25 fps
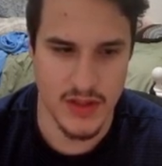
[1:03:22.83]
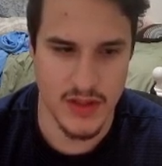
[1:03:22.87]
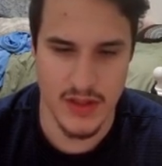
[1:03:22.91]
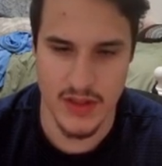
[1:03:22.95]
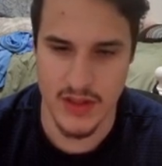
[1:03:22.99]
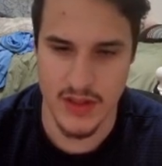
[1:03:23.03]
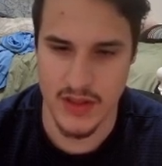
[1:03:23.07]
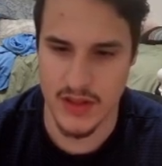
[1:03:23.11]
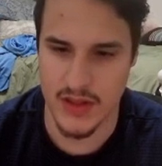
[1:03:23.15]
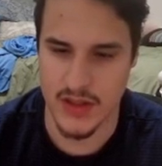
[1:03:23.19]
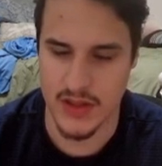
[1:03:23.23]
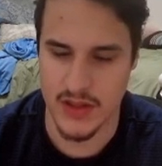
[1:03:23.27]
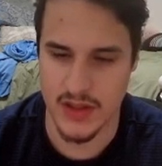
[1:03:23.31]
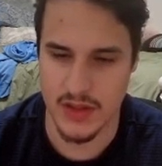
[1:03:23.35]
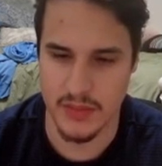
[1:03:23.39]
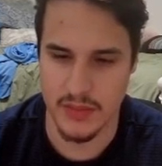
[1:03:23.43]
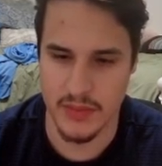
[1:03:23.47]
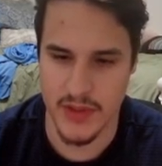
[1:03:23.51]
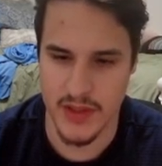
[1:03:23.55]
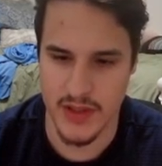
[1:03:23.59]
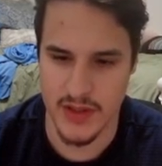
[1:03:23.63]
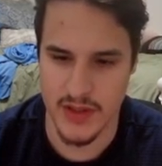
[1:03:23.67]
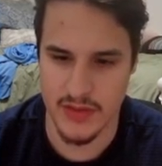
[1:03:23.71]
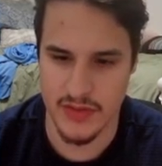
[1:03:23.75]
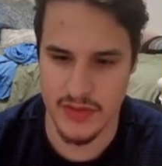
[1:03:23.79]

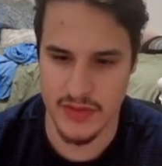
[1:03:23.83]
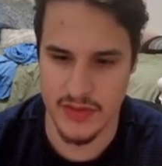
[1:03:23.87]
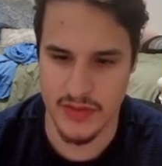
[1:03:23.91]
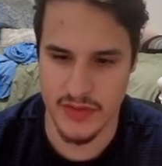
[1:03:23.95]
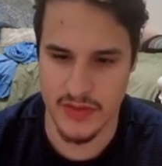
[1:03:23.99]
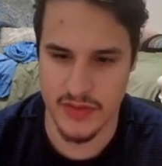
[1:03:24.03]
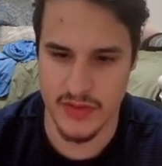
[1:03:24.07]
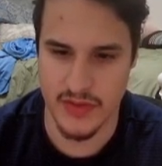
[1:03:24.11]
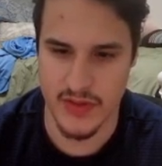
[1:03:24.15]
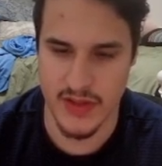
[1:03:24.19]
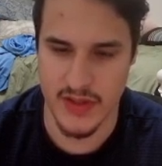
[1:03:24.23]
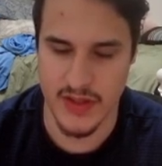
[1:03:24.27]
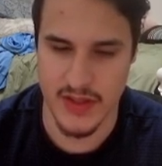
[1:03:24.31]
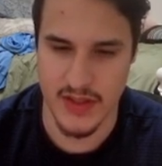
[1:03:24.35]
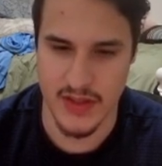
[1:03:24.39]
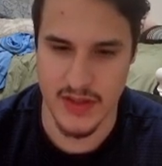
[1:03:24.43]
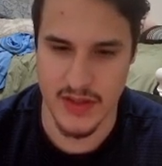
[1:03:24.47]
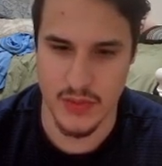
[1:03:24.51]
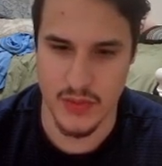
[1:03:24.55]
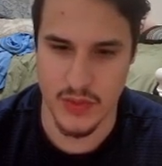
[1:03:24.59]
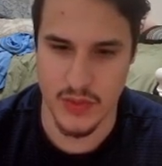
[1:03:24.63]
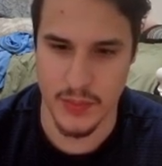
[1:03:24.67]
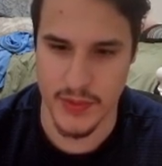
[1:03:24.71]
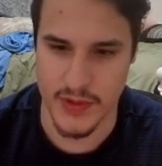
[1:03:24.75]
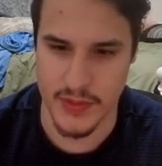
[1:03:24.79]
Igglybuff.
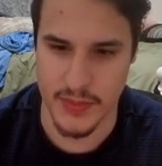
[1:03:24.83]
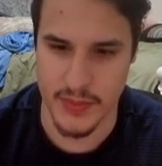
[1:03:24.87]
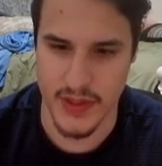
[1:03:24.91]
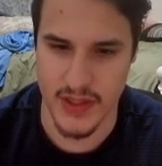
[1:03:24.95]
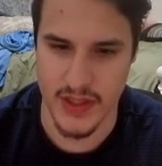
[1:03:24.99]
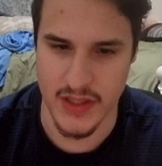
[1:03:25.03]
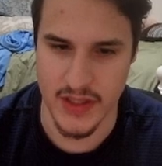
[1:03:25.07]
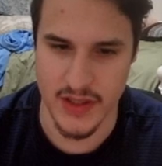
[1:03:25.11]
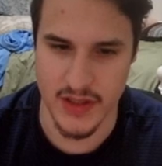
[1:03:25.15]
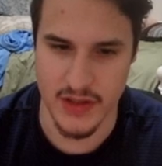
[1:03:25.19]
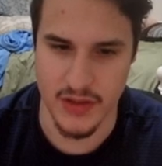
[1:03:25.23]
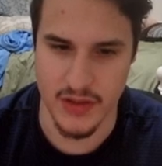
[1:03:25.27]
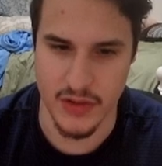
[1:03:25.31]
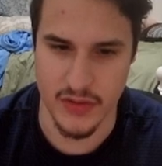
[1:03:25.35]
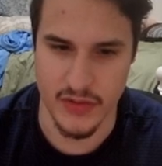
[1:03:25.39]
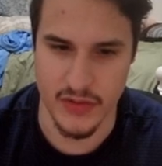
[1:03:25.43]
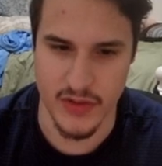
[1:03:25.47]
Wooper's probably not going to do very